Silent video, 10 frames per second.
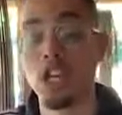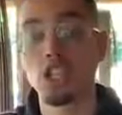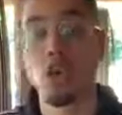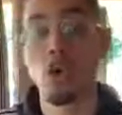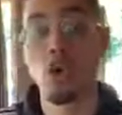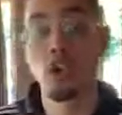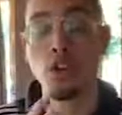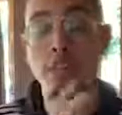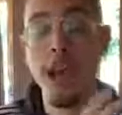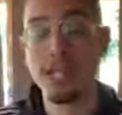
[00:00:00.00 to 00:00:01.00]
So
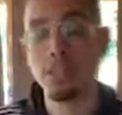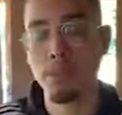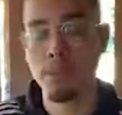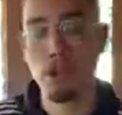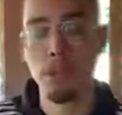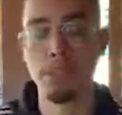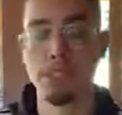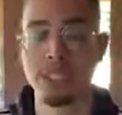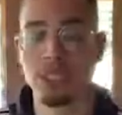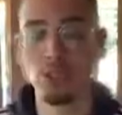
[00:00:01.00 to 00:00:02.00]
your maximum earning
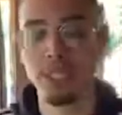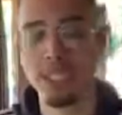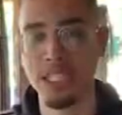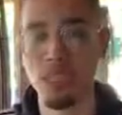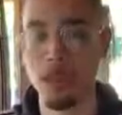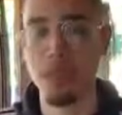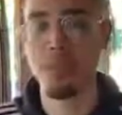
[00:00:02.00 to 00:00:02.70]
potential with Easy One